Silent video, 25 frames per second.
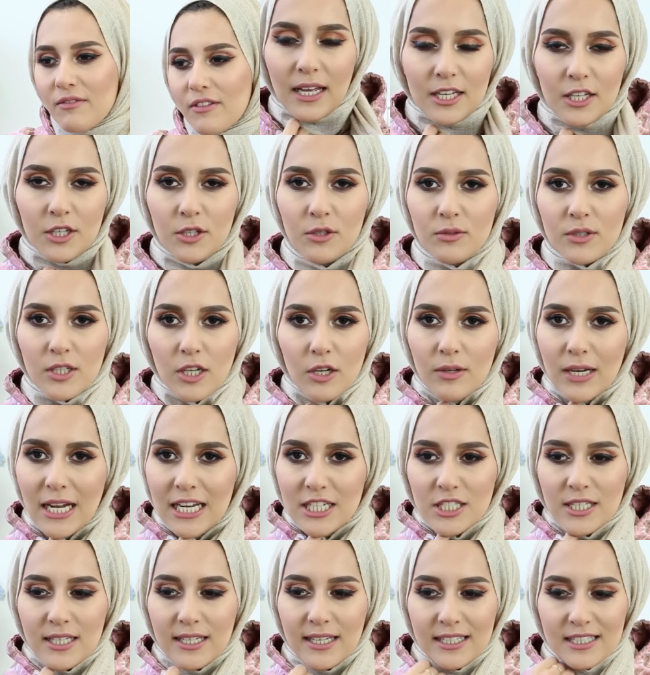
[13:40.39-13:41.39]
Like, you don't
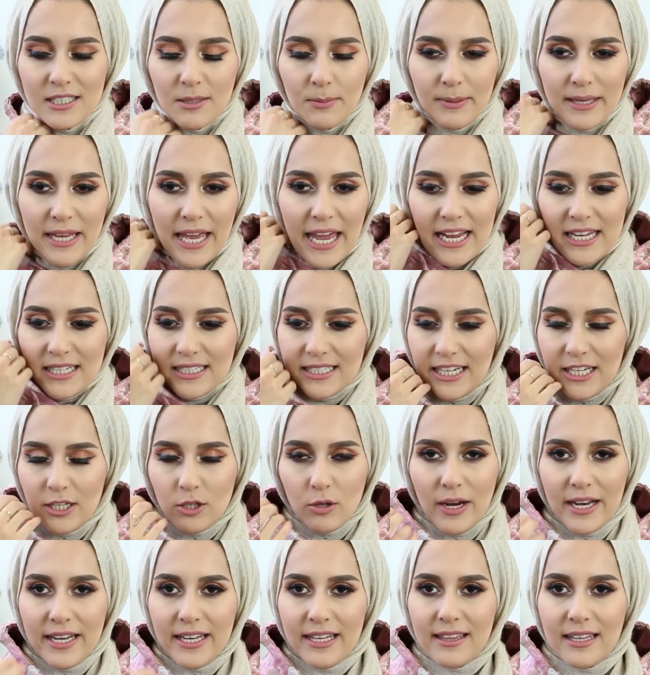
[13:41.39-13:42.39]
actually need to be 18
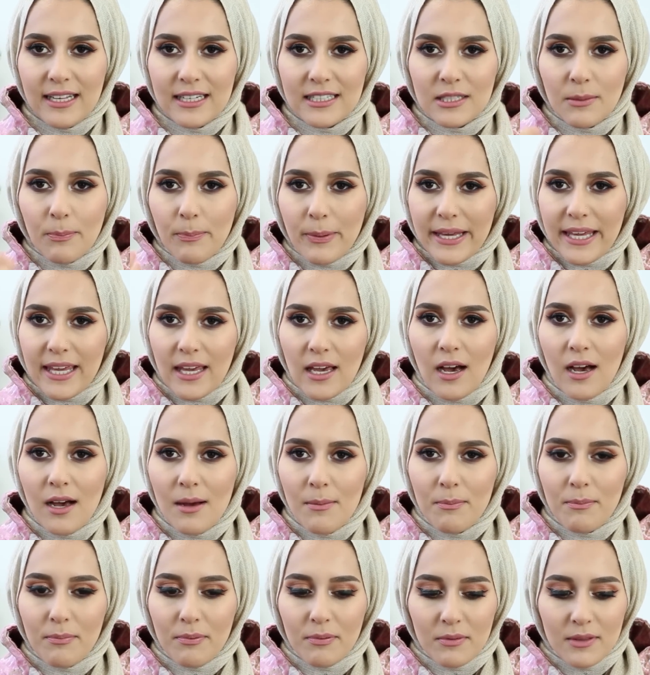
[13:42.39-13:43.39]
or anything to pick it
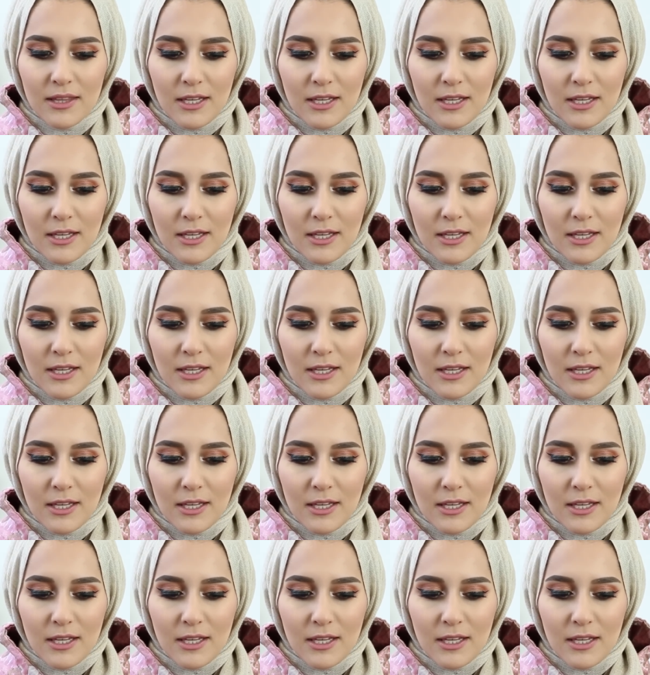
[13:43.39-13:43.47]
up.